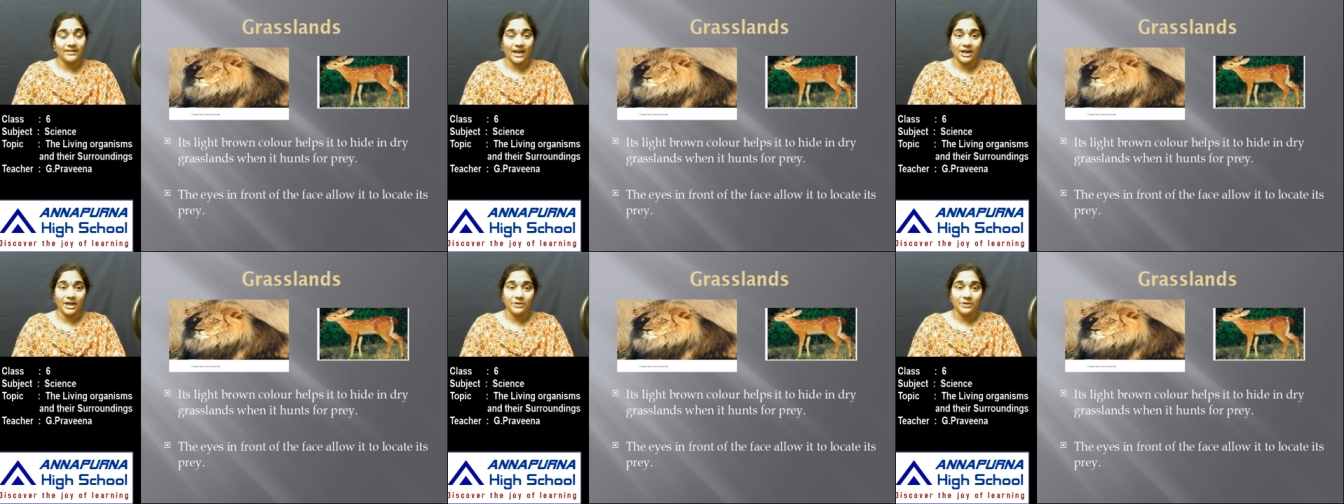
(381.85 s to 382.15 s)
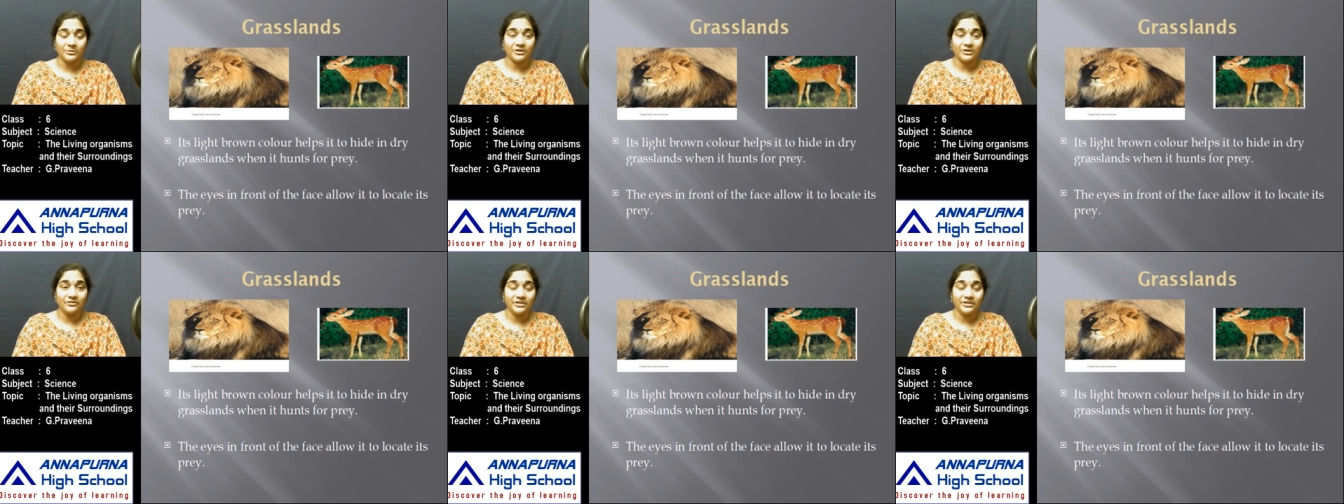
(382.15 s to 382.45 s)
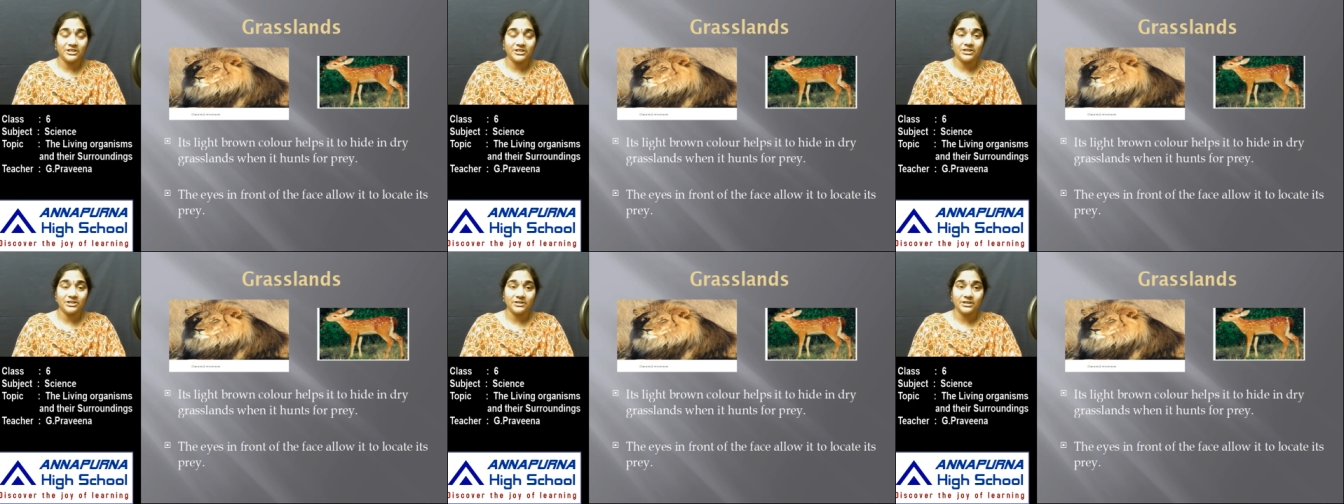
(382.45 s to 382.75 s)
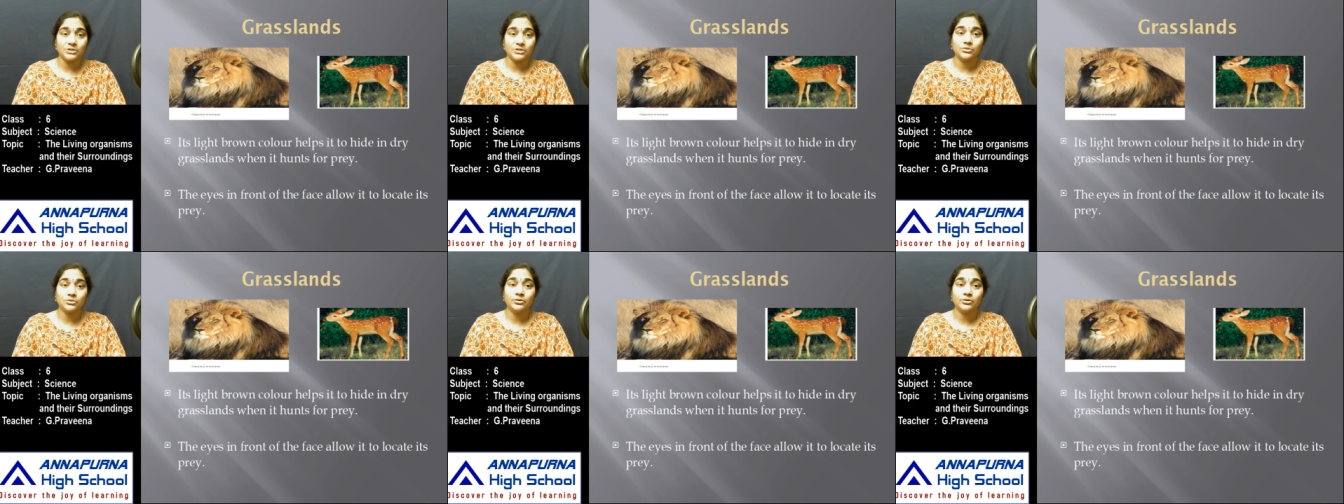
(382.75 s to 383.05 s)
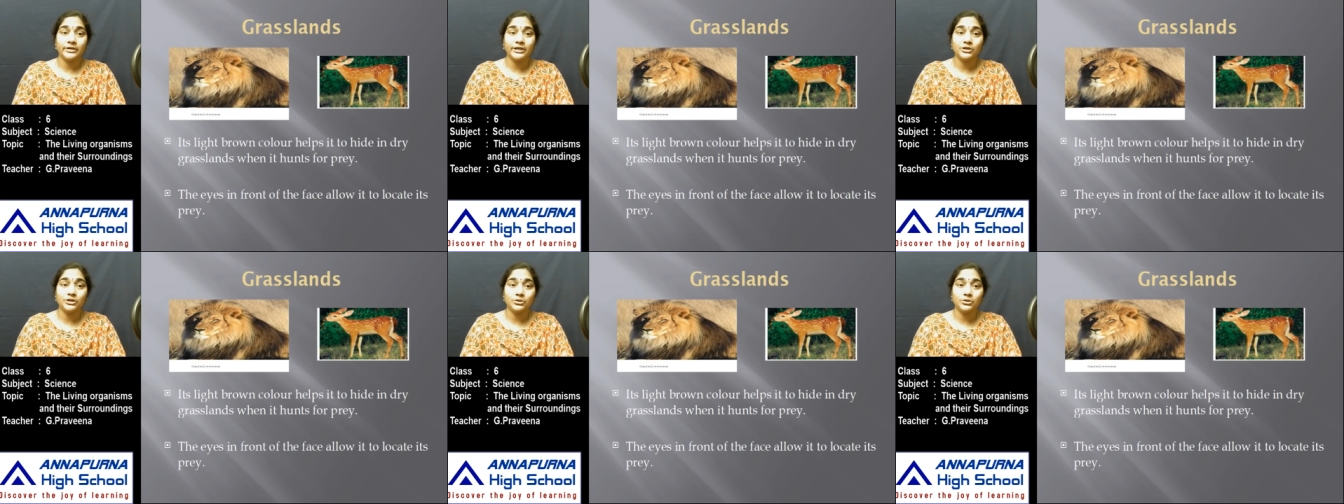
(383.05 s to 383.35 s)
the animal which it is
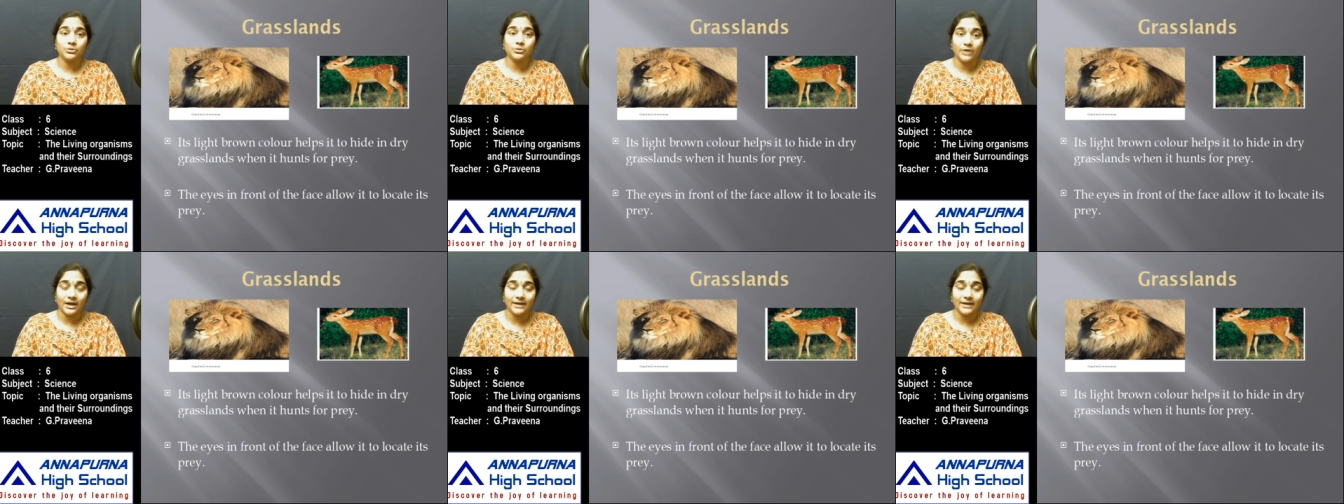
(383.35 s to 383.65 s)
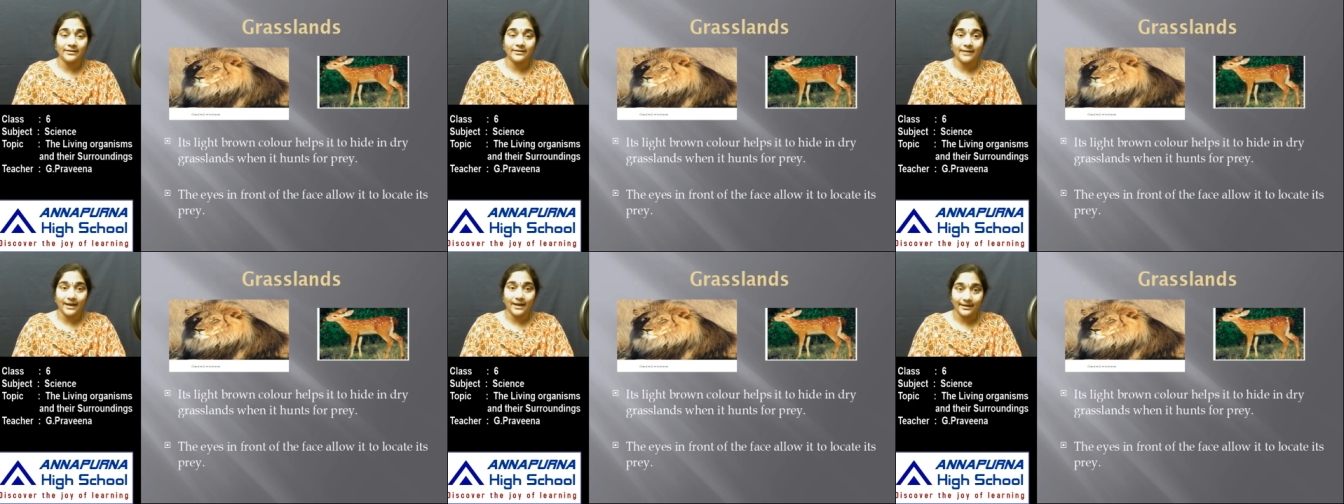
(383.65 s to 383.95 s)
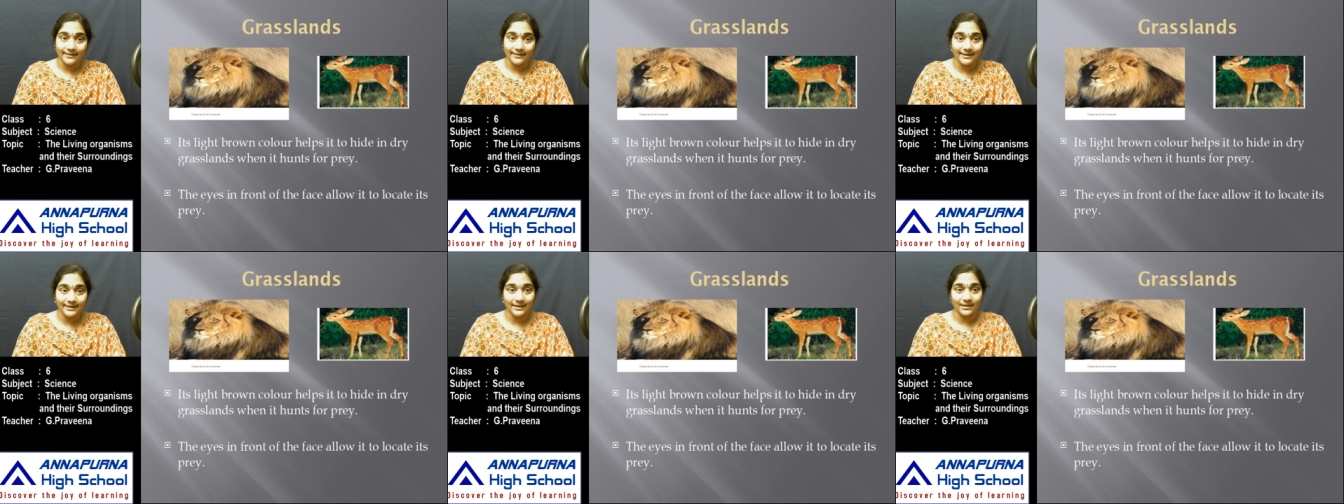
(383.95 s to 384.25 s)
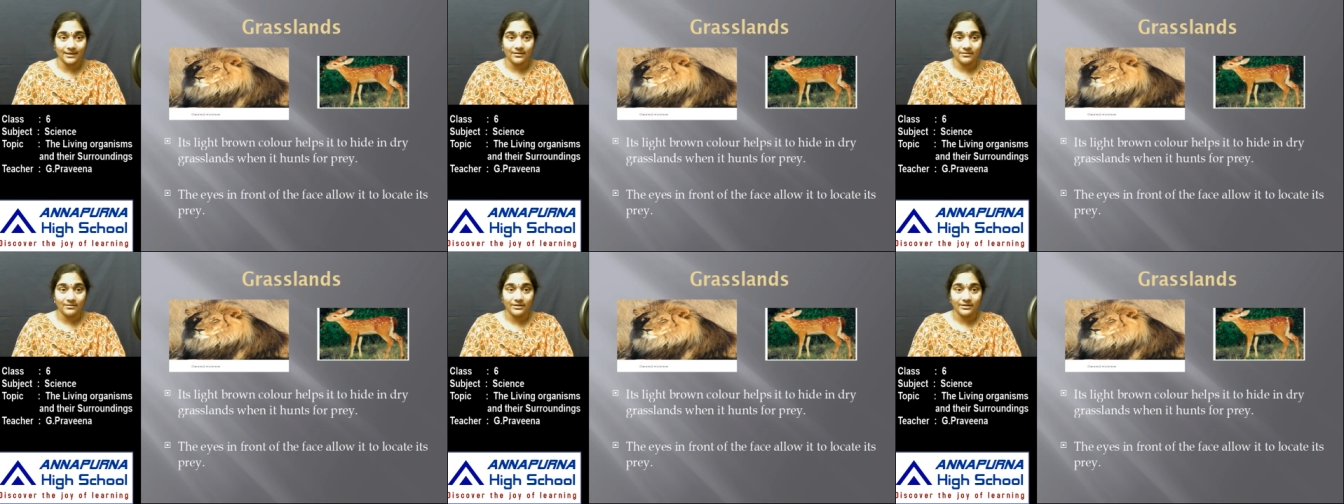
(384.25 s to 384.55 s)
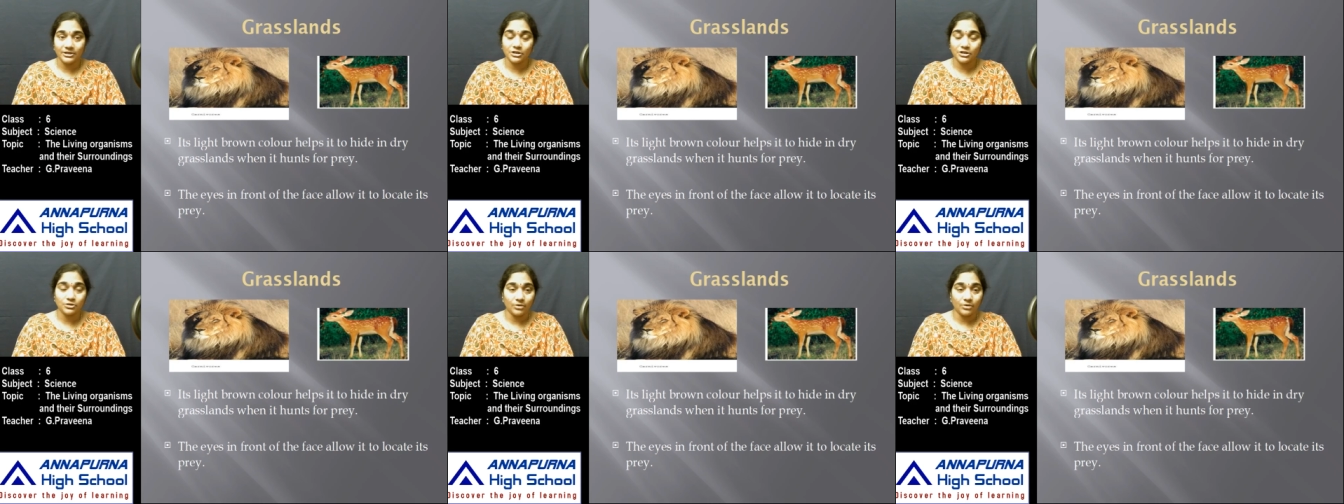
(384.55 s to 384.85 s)
going to hunt and kill.
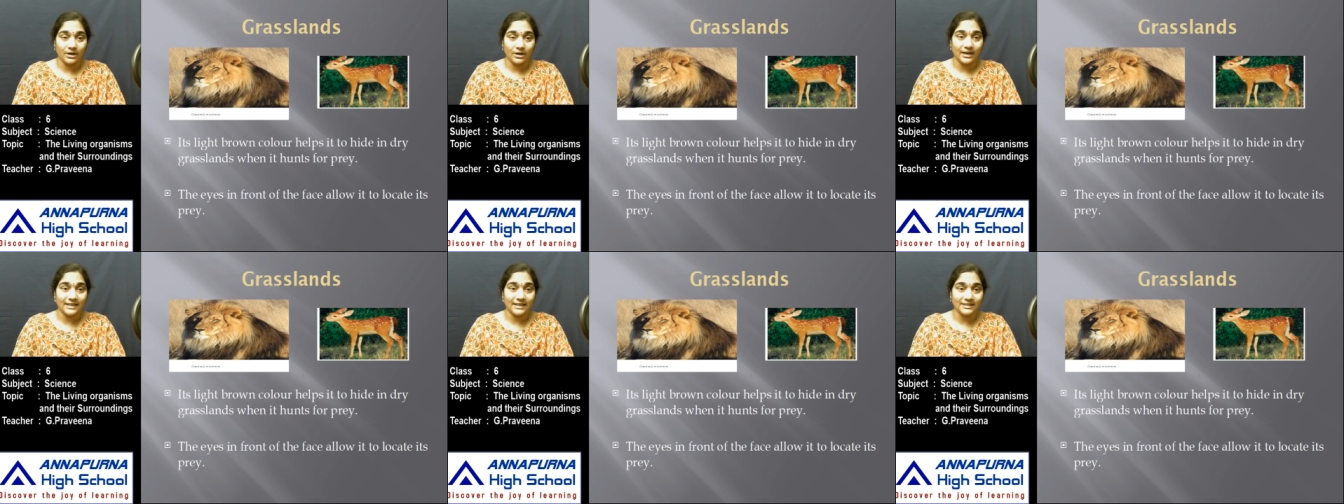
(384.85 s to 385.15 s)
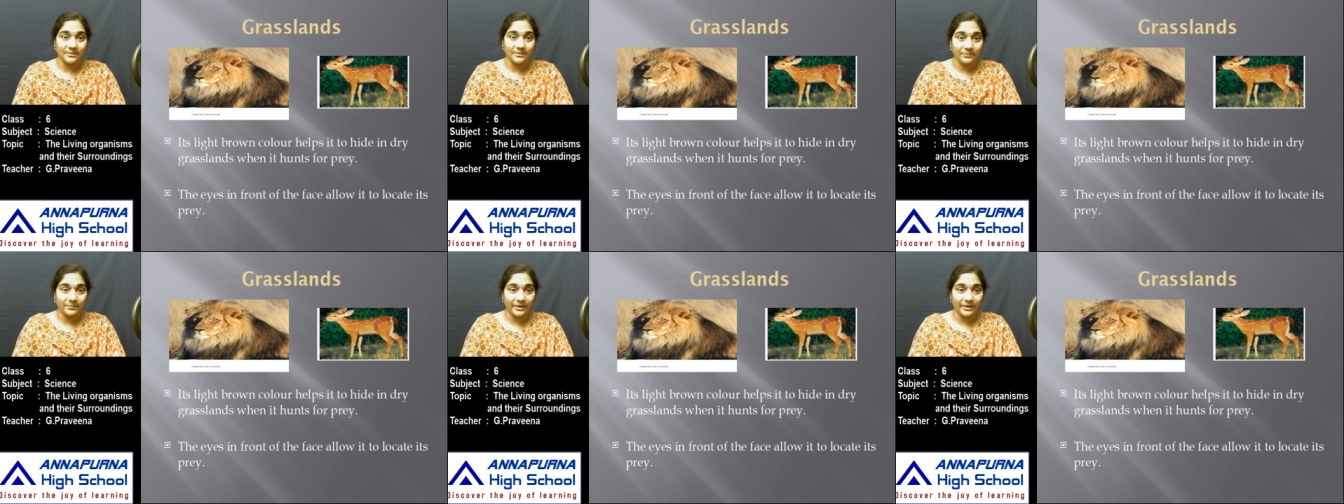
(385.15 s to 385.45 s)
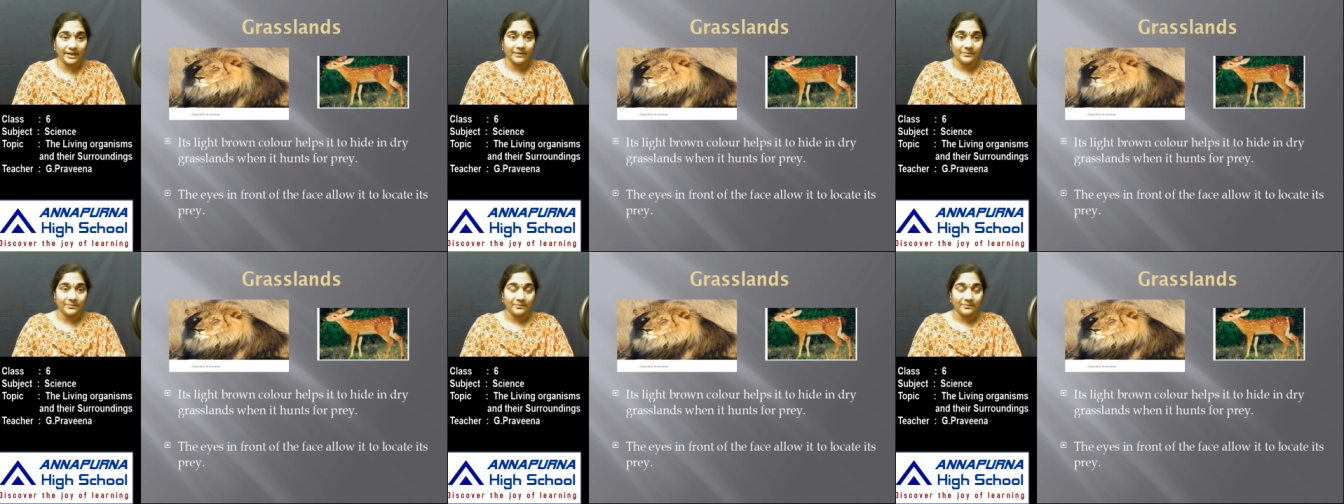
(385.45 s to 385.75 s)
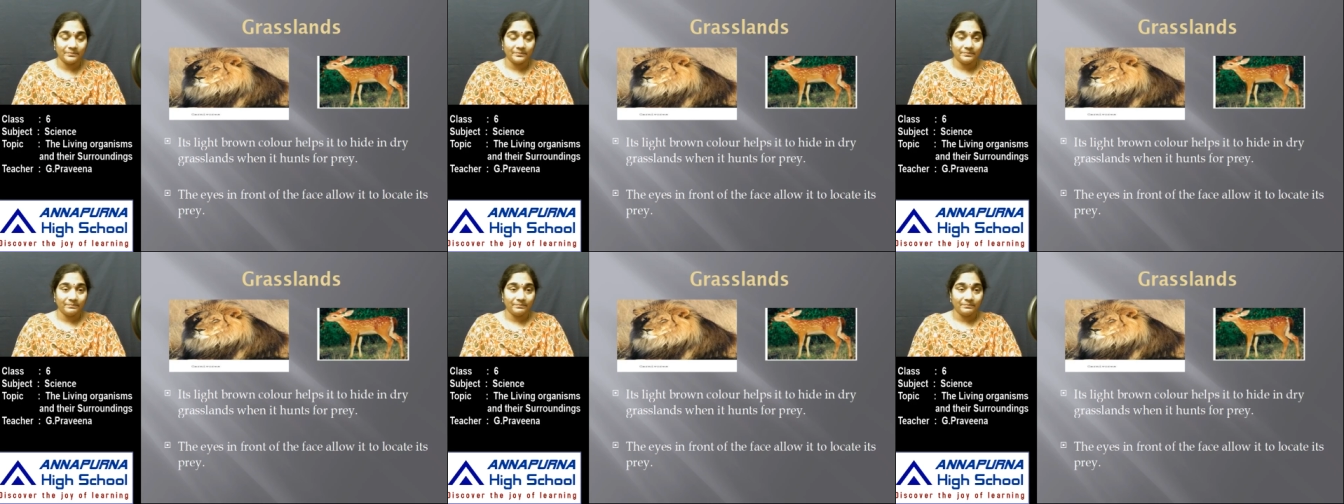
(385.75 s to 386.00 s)
It is called as a prey.